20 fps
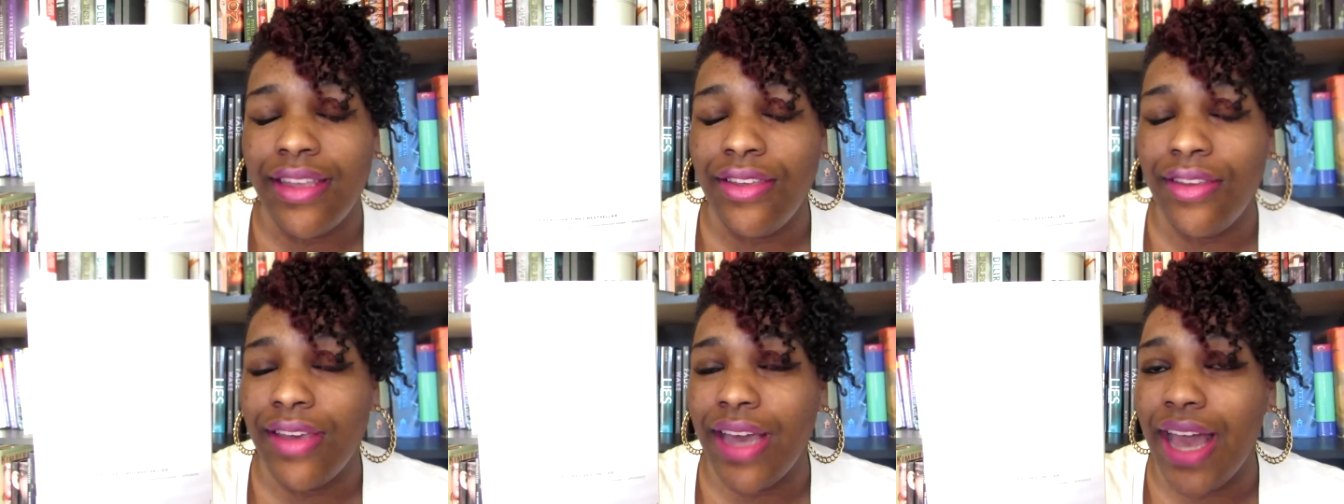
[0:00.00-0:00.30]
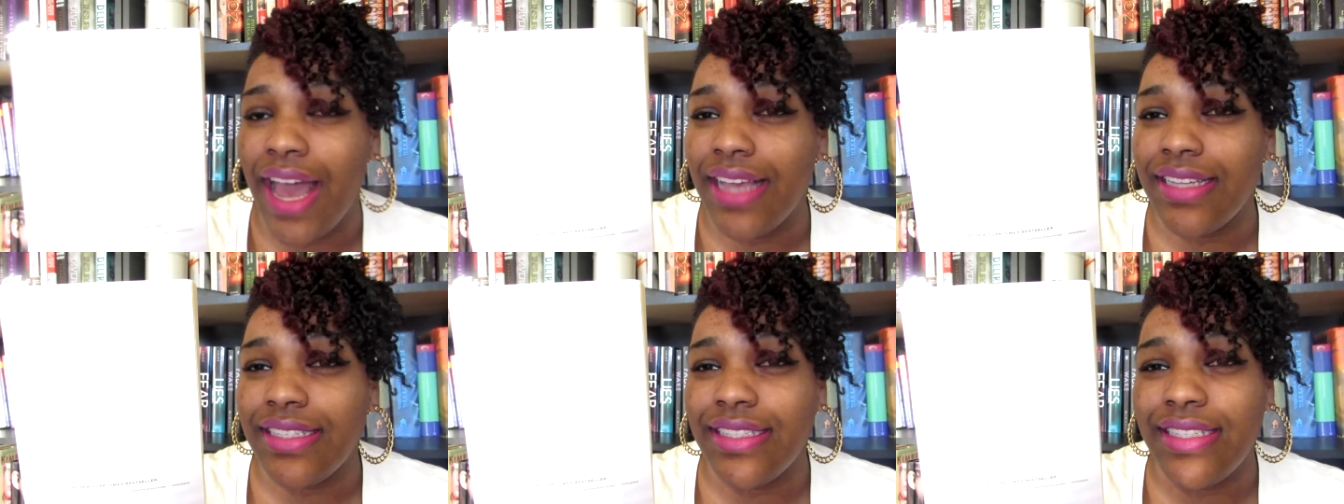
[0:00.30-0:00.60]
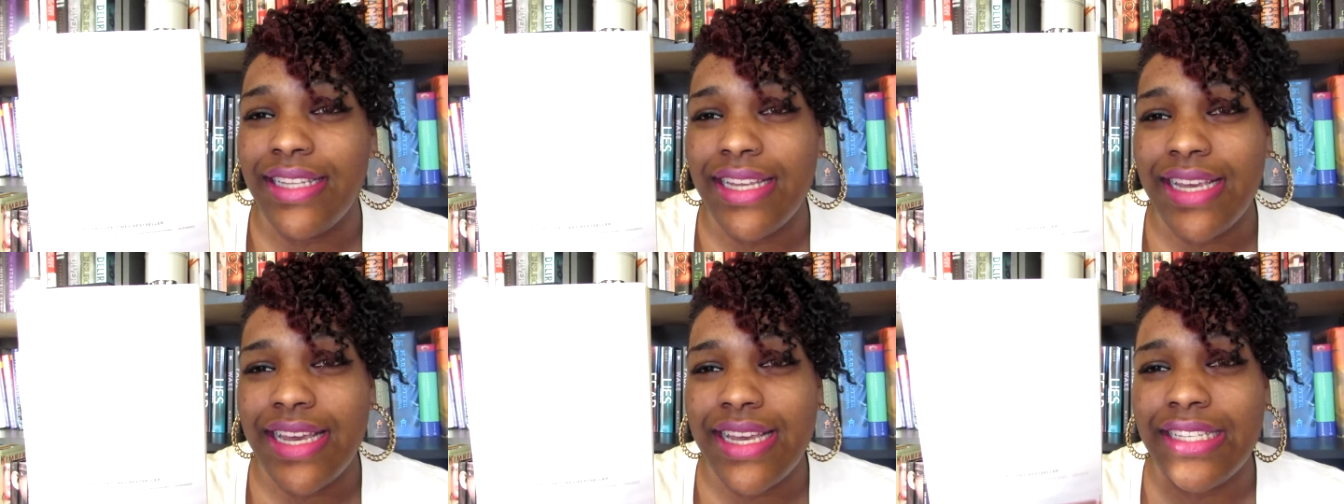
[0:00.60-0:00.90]
you guys,
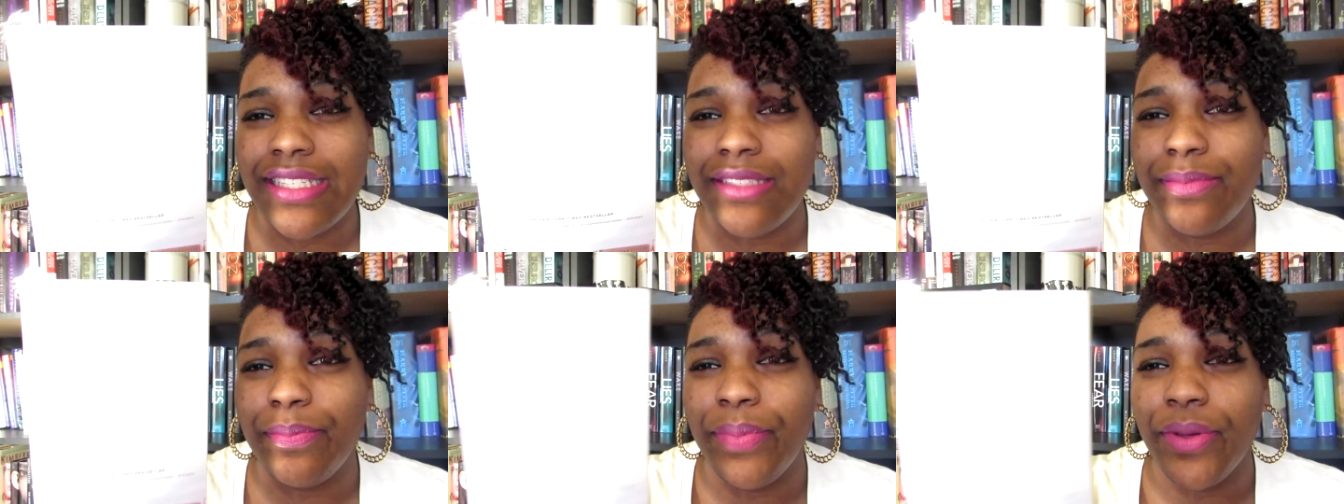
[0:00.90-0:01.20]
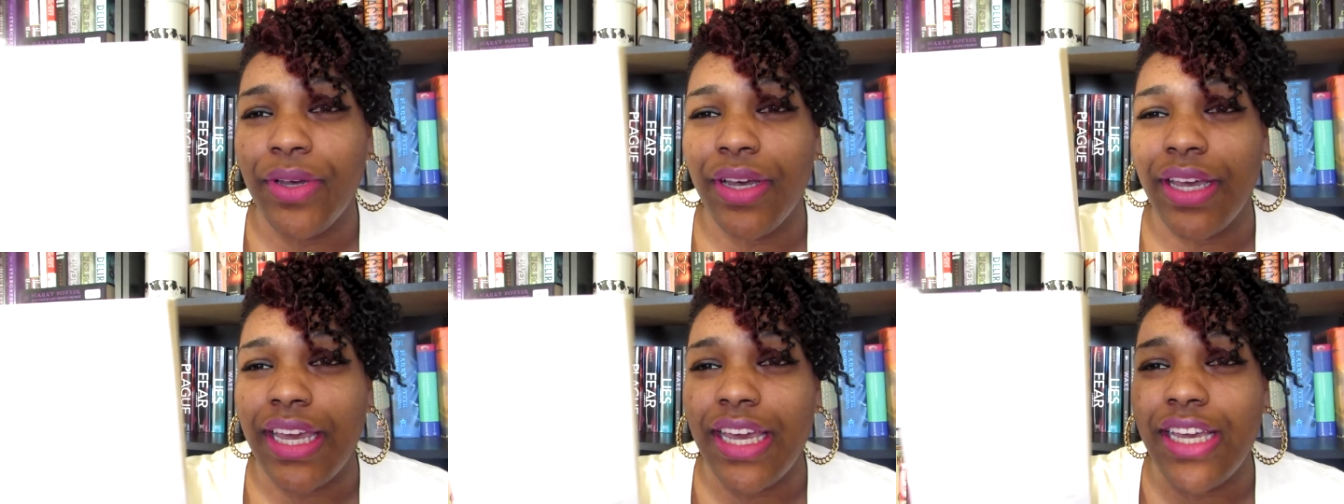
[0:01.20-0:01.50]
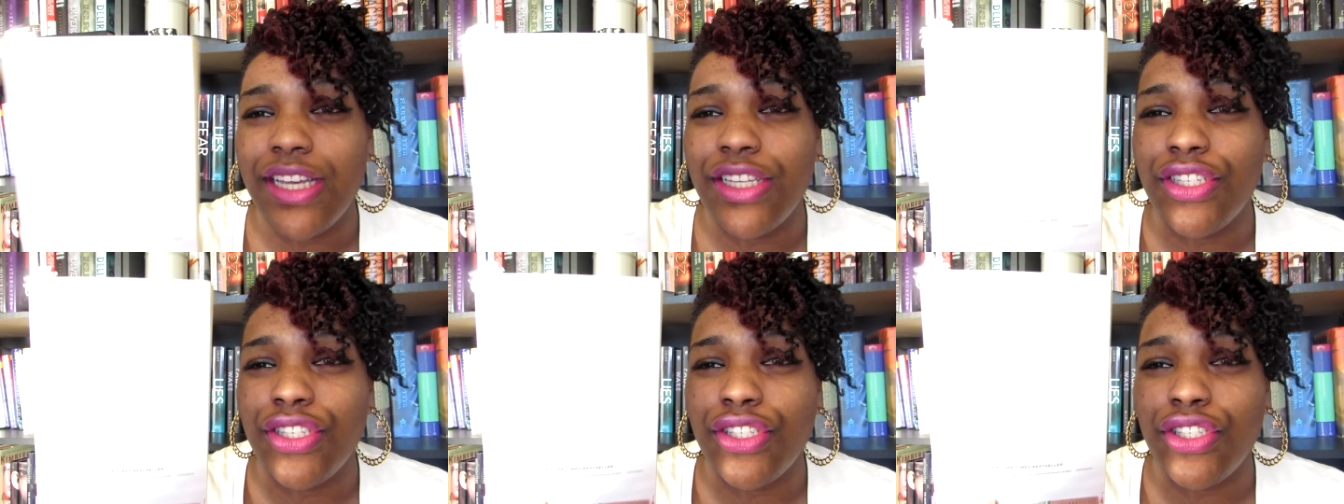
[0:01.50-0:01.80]
this book
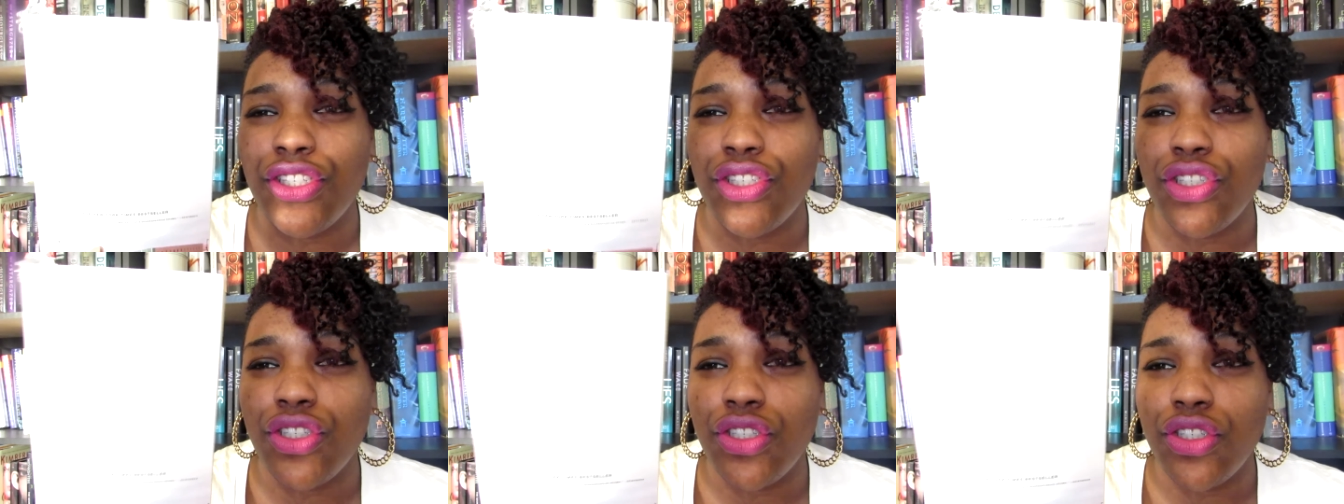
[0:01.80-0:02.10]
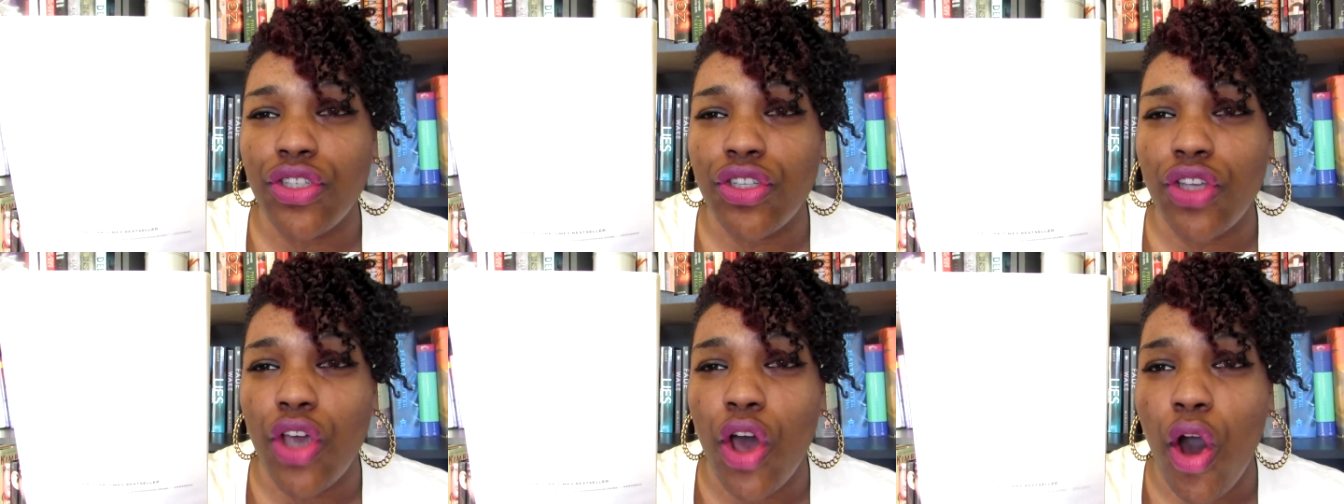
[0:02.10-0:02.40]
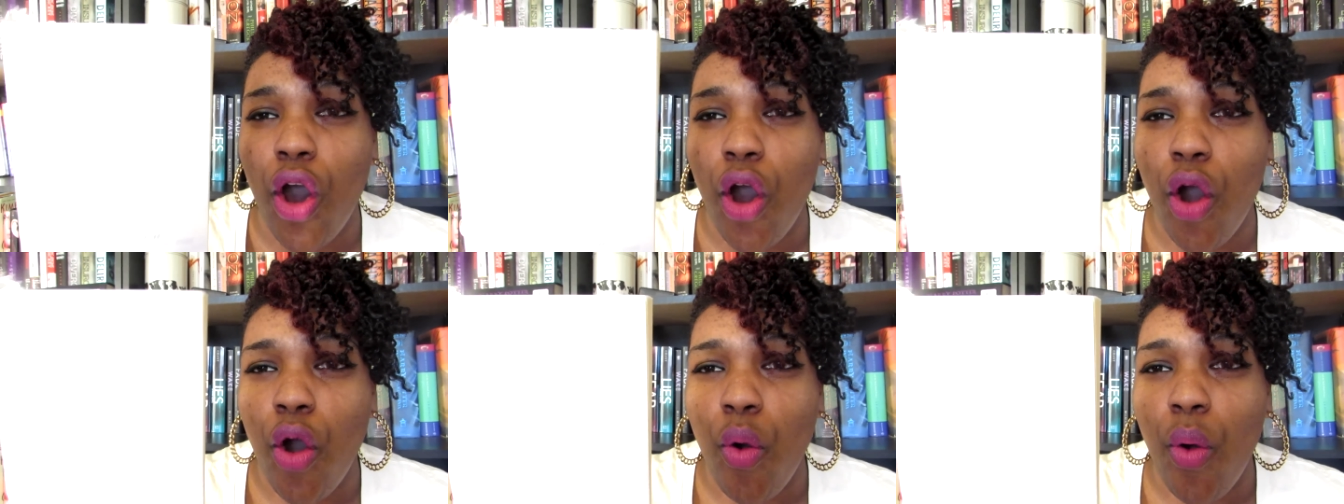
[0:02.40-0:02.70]
is
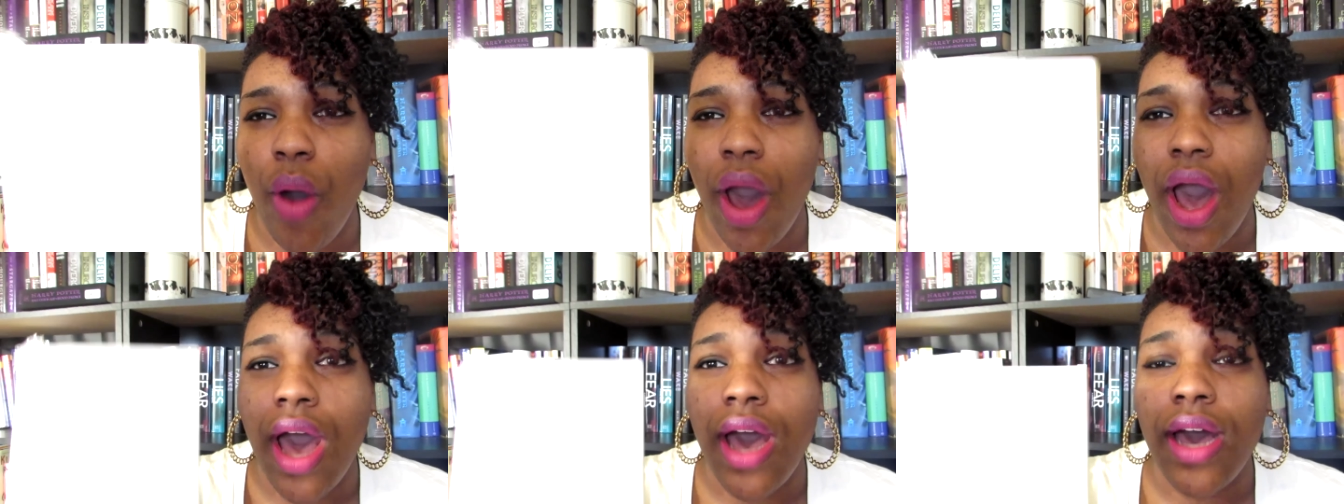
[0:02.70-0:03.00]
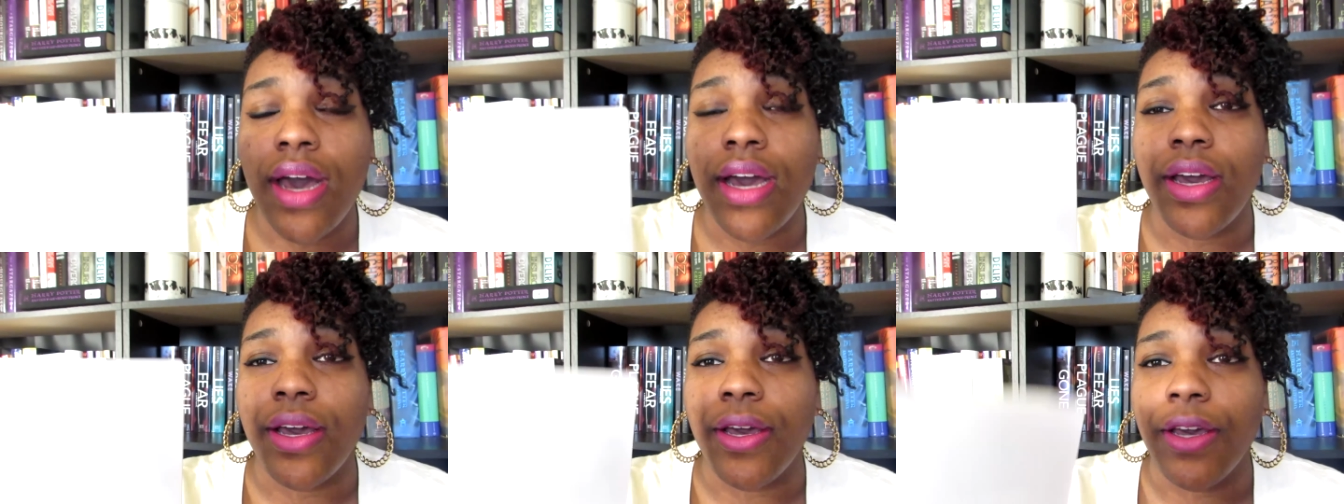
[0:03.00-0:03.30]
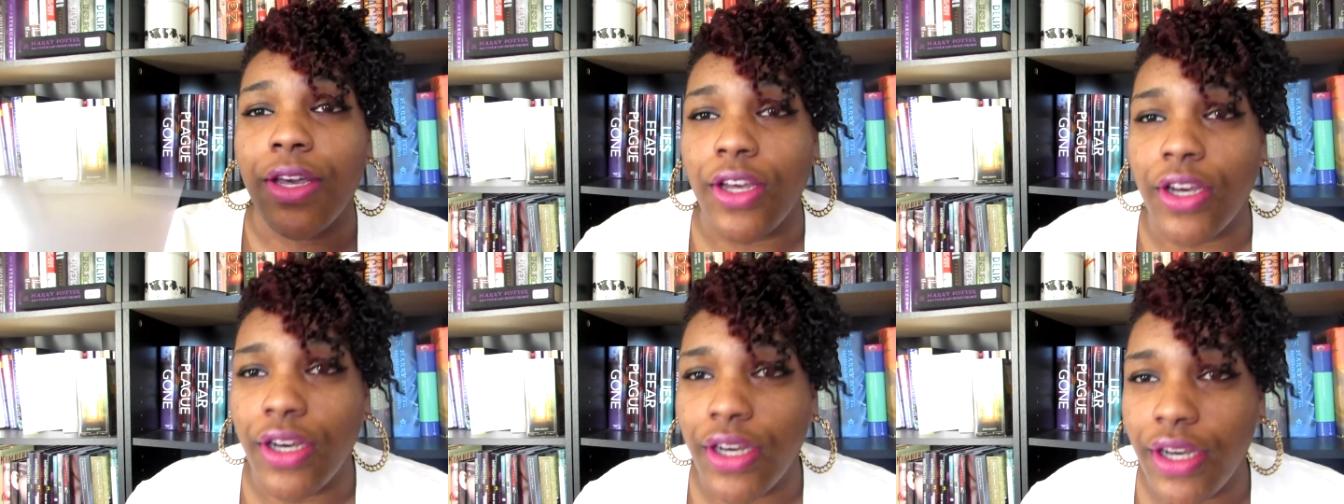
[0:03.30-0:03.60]
so
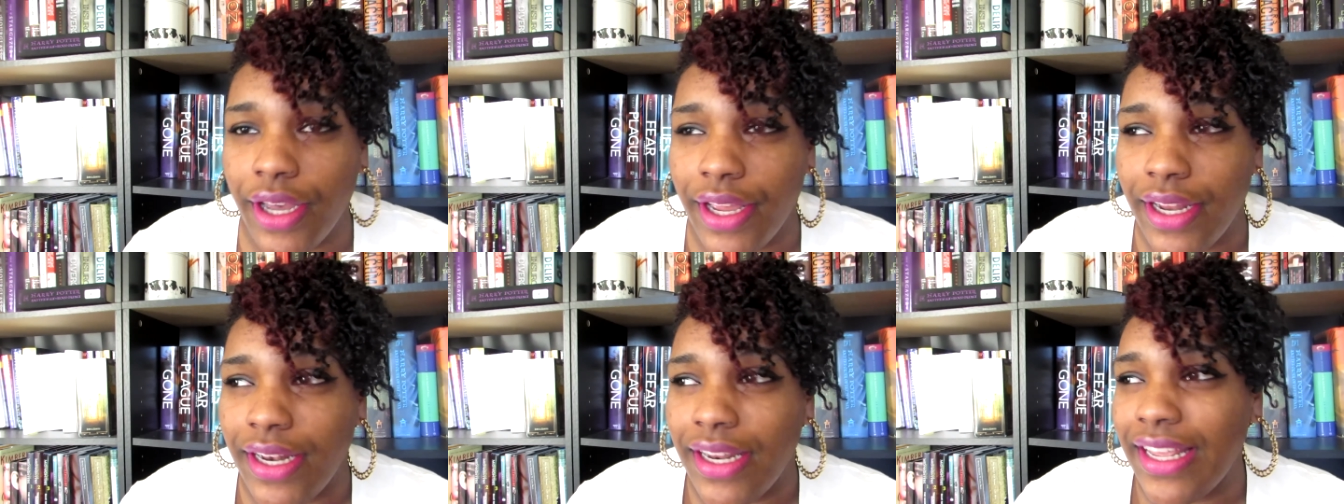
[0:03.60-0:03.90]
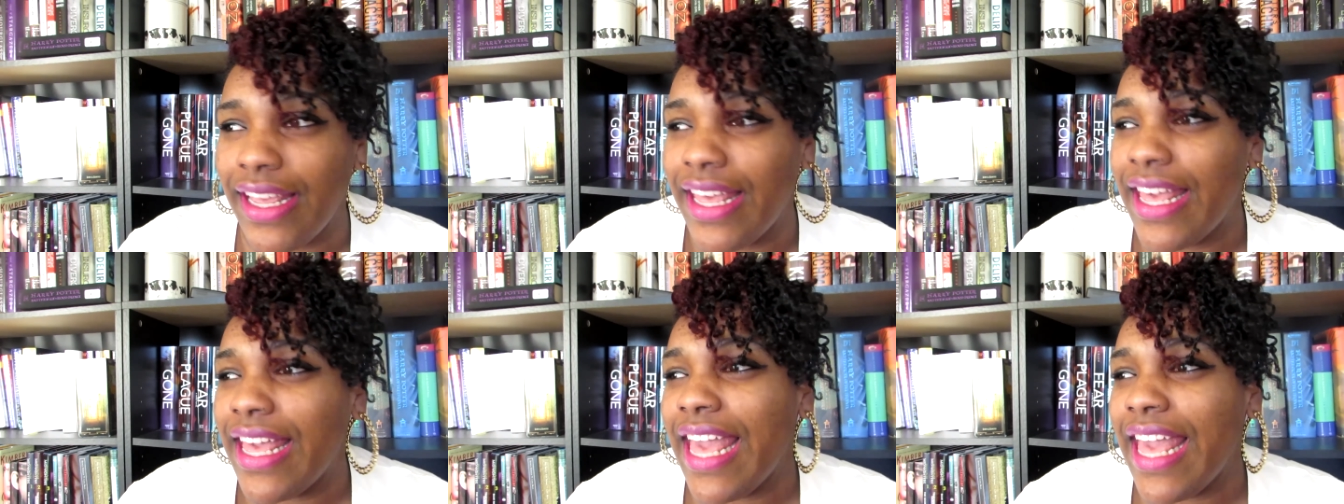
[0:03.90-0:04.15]
good.